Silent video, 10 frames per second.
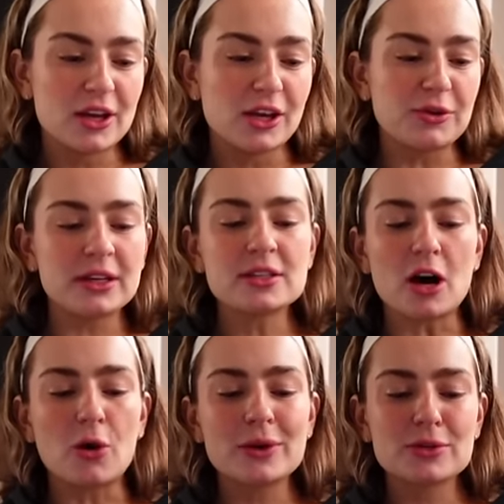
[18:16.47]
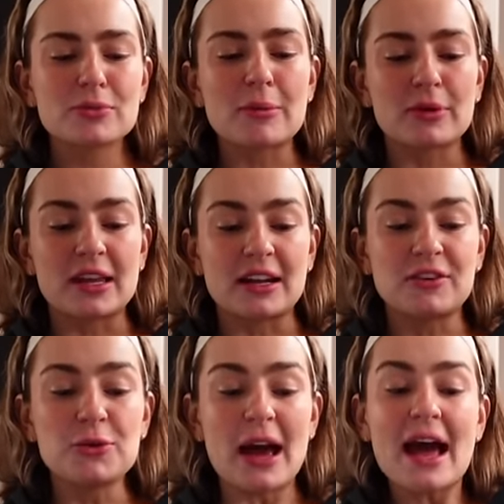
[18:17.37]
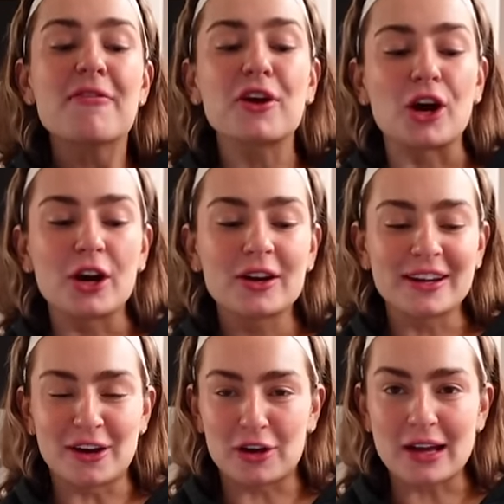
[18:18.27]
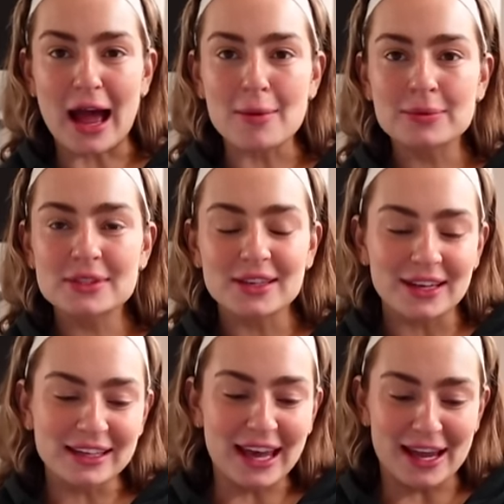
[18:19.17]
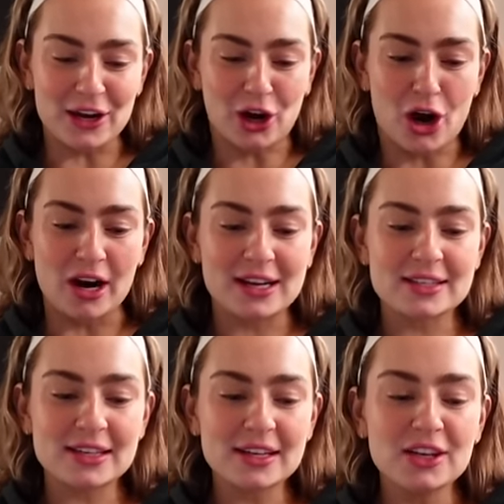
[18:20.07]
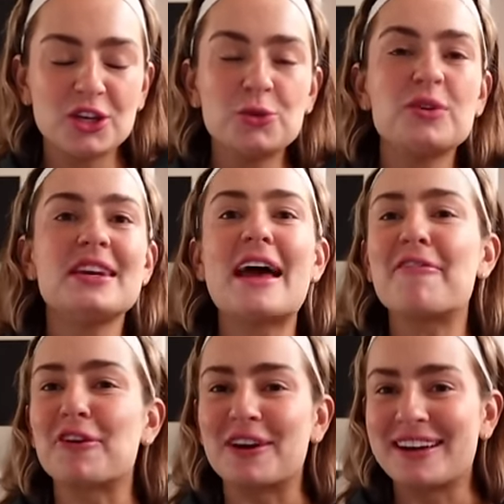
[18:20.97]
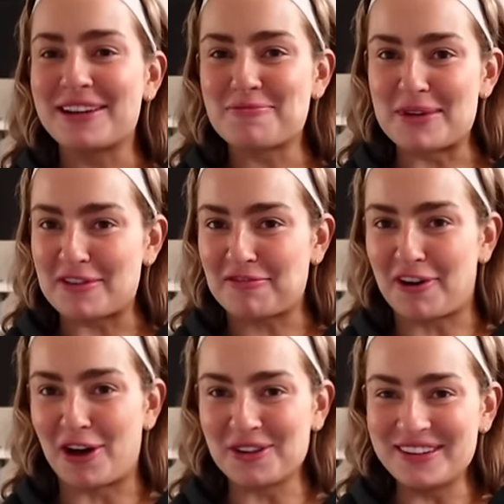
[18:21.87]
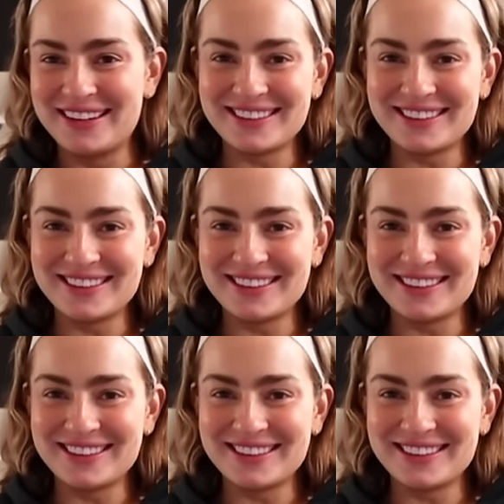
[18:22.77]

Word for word: You need to always remember that if you ever, in all caps, get in a car accident, you never admit fault.